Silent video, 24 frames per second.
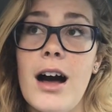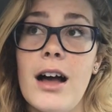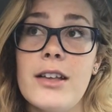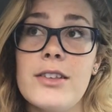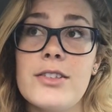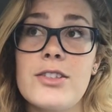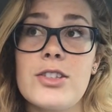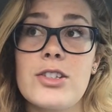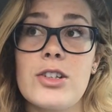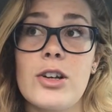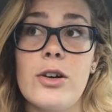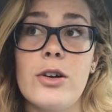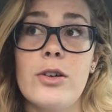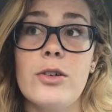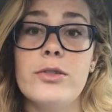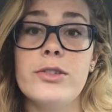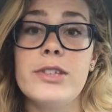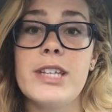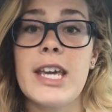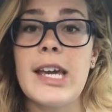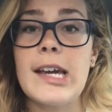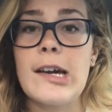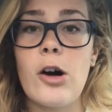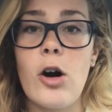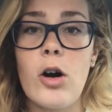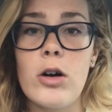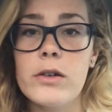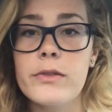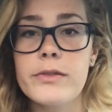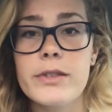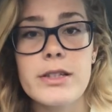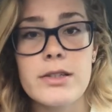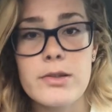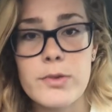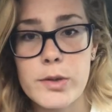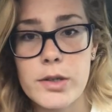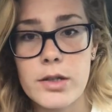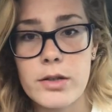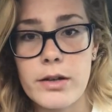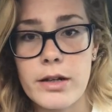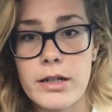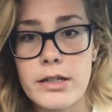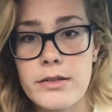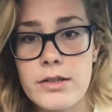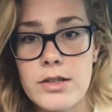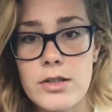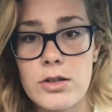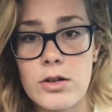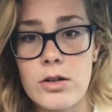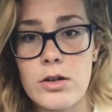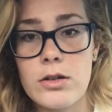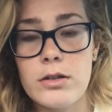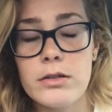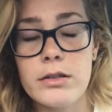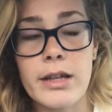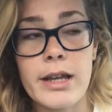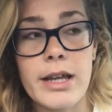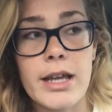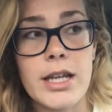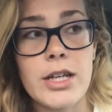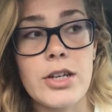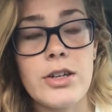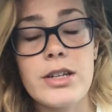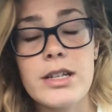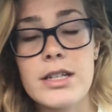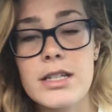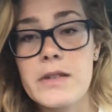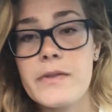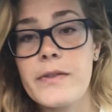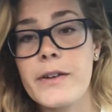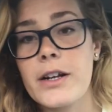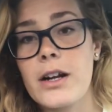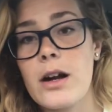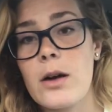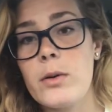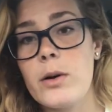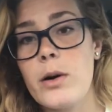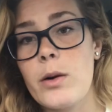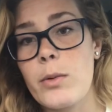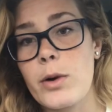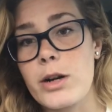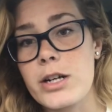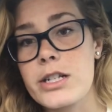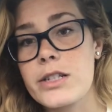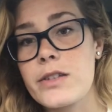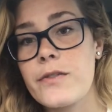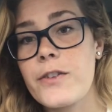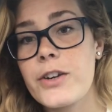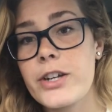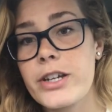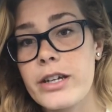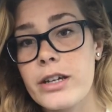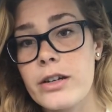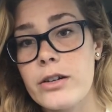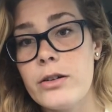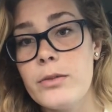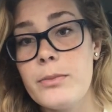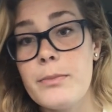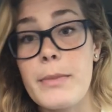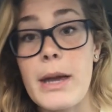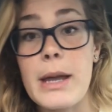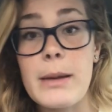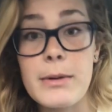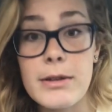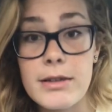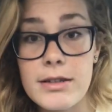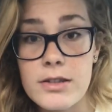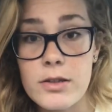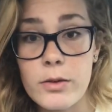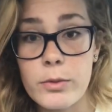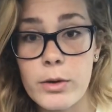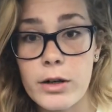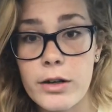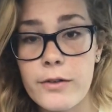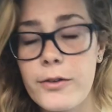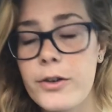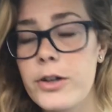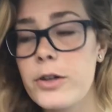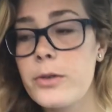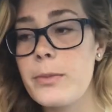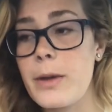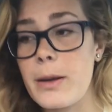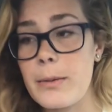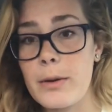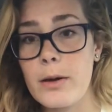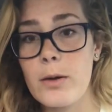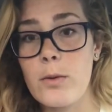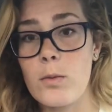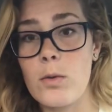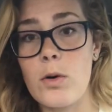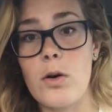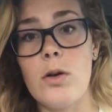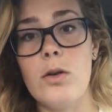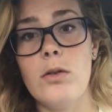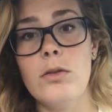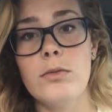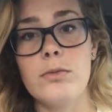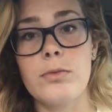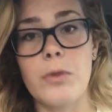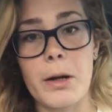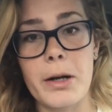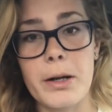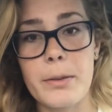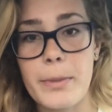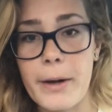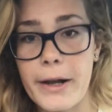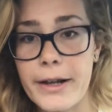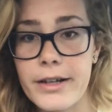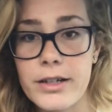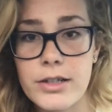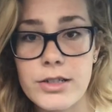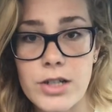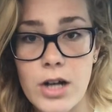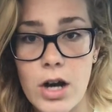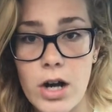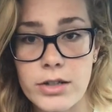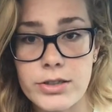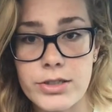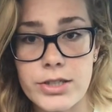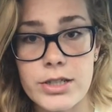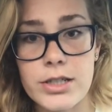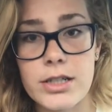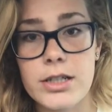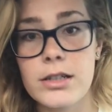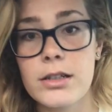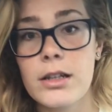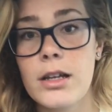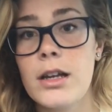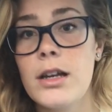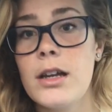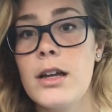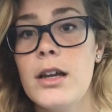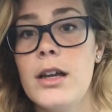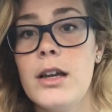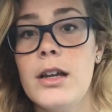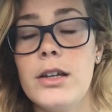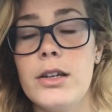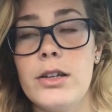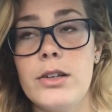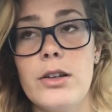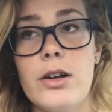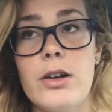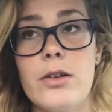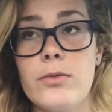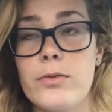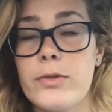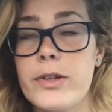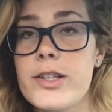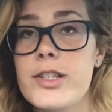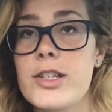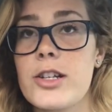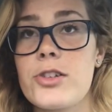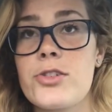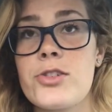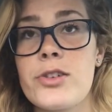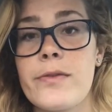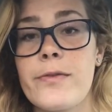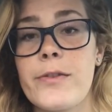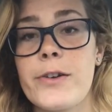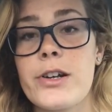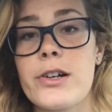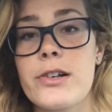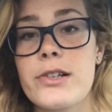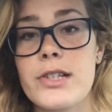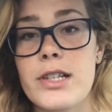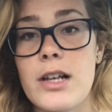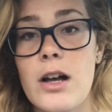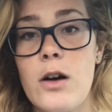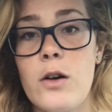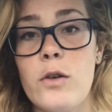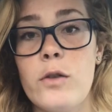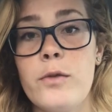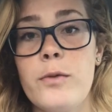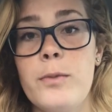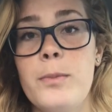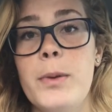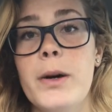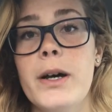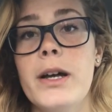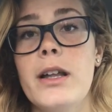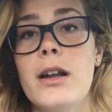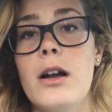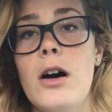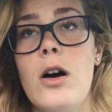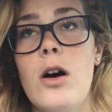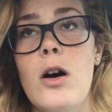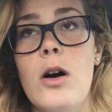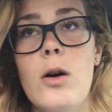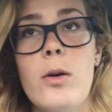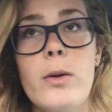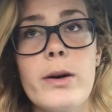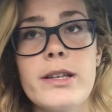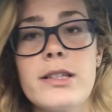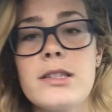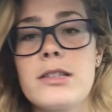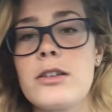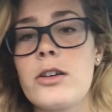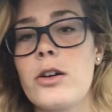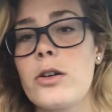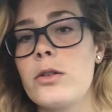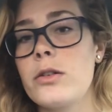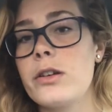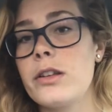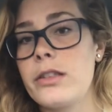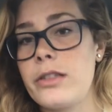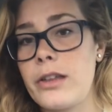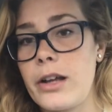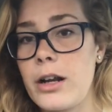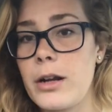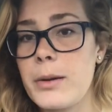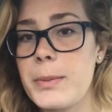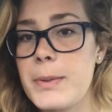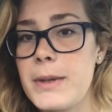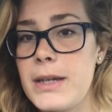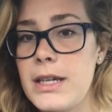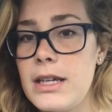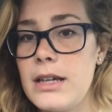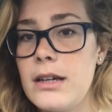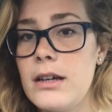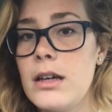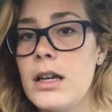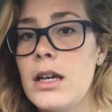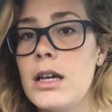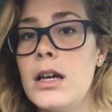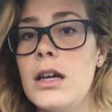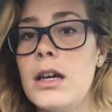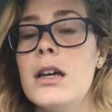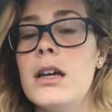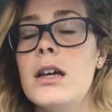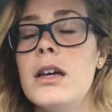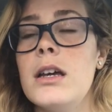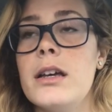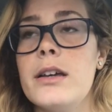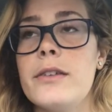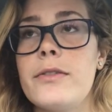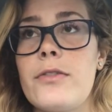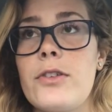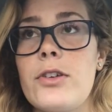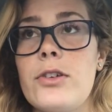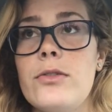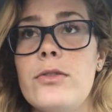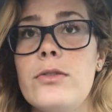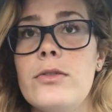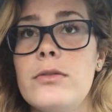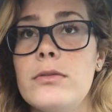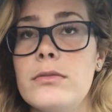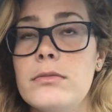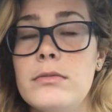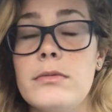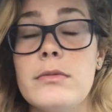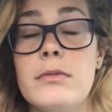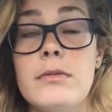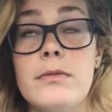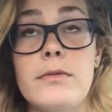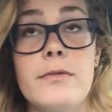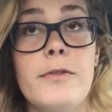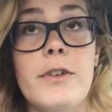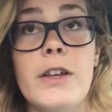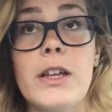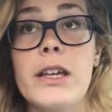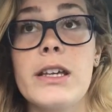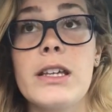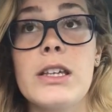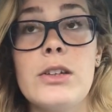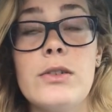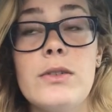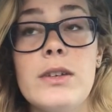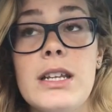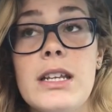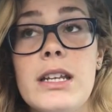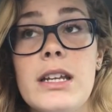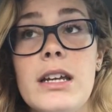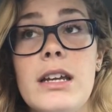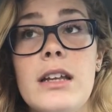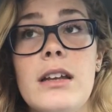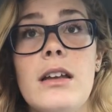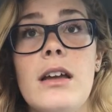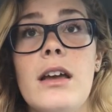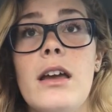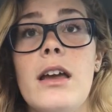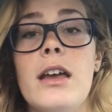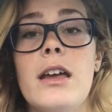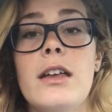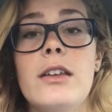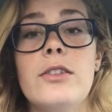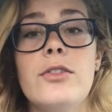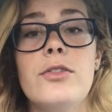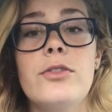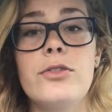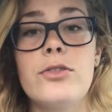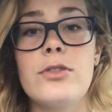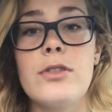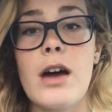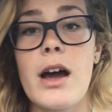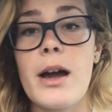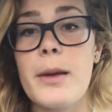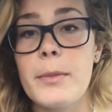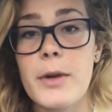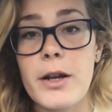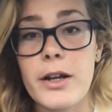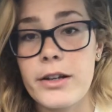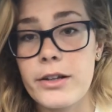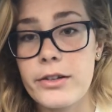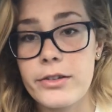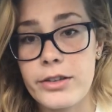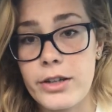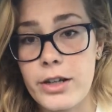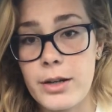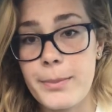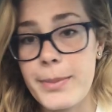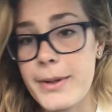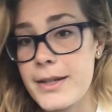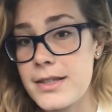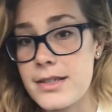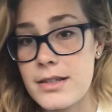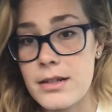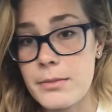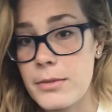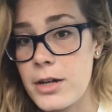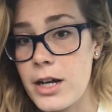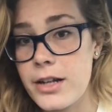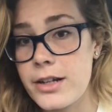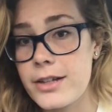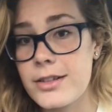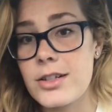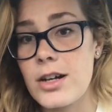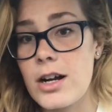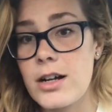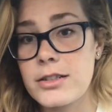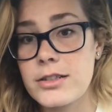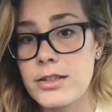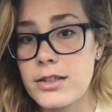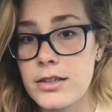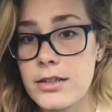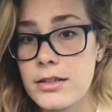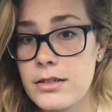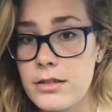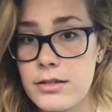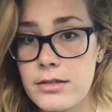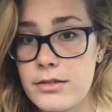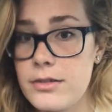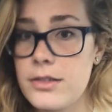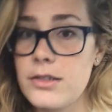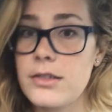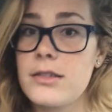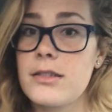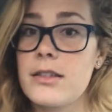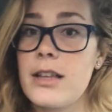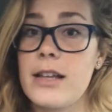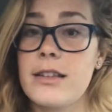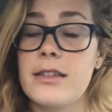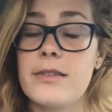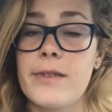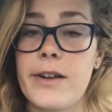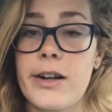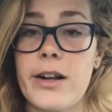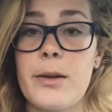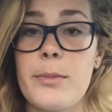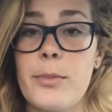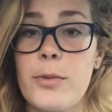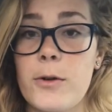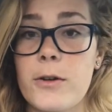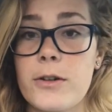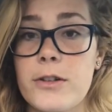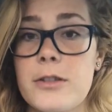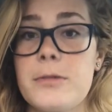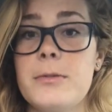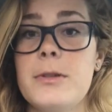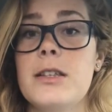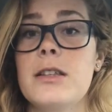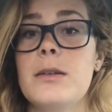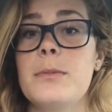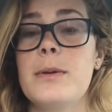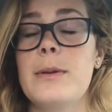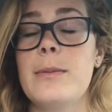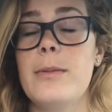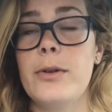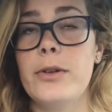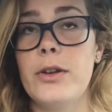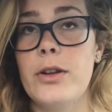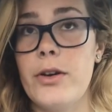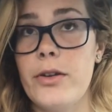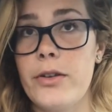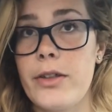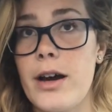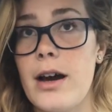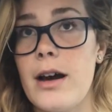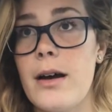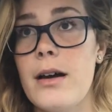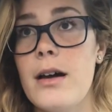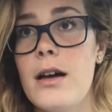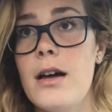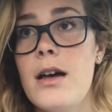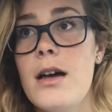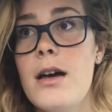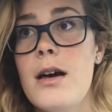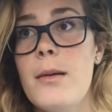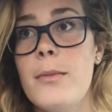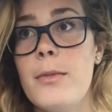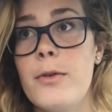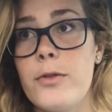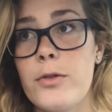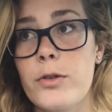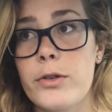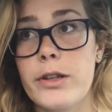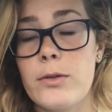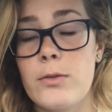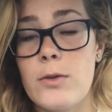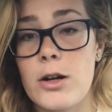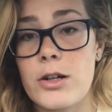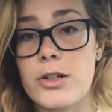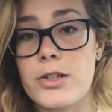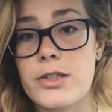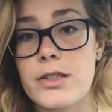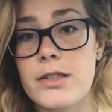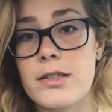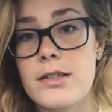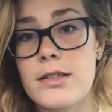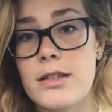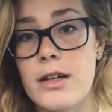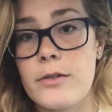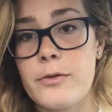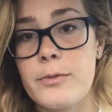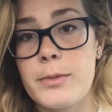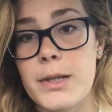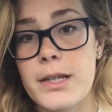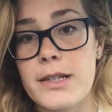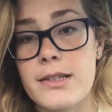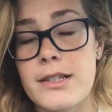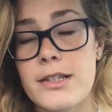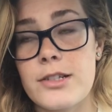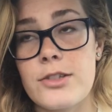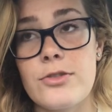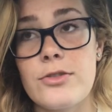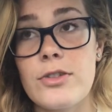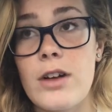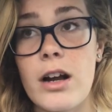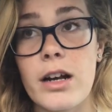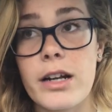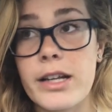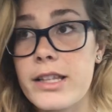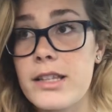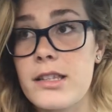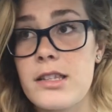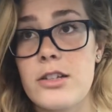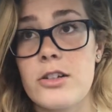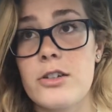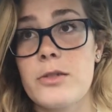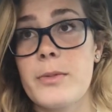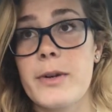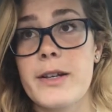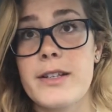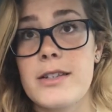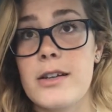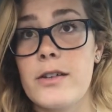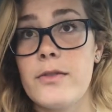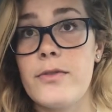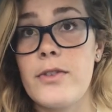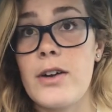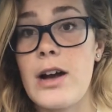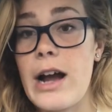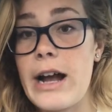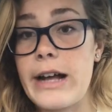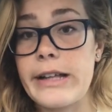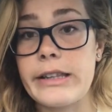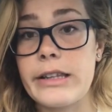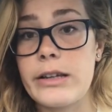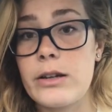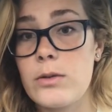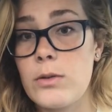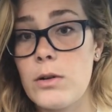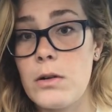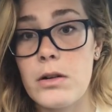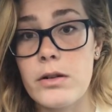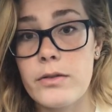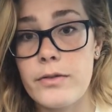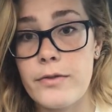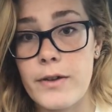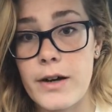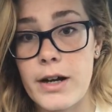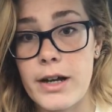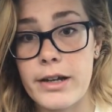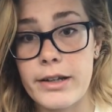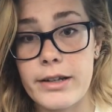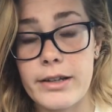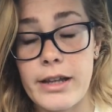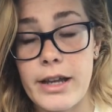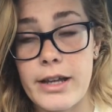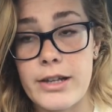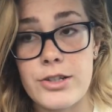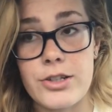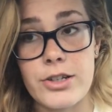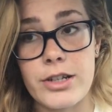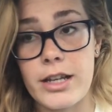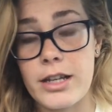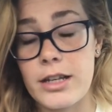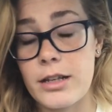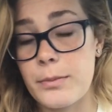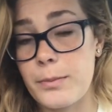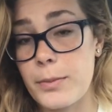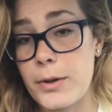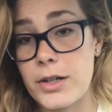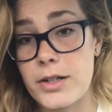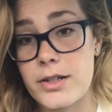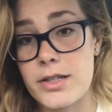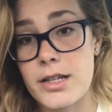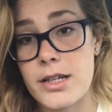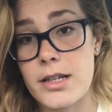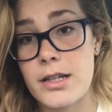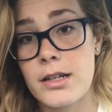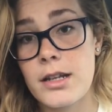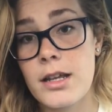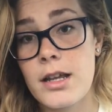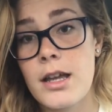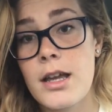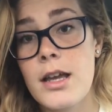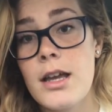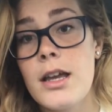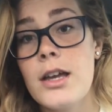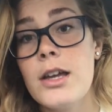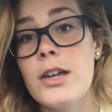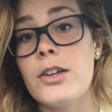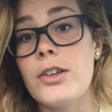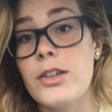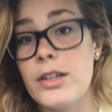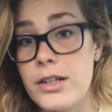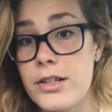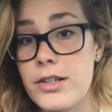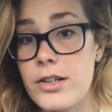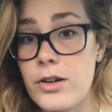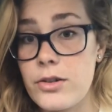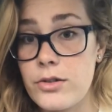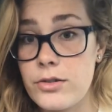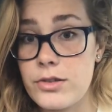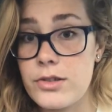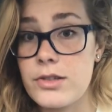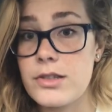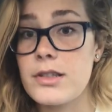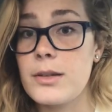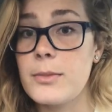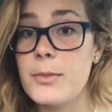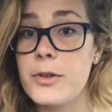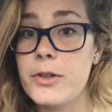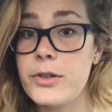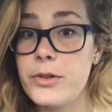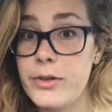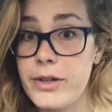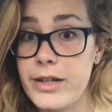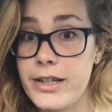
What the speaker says: So take all of this with a grain of salt, and you need to figure out what works for you. Maybe this will work for you, maybe it won't. Run it by your doctor, you know, research it for yourself, but always go to therapy if you feel like you need it. And I'm not your therapist and I'm not your doctor. That's very important to me that people know that before they watch this stuff, because I do not consider myself a highly qualified, educated person. You need to go to someone who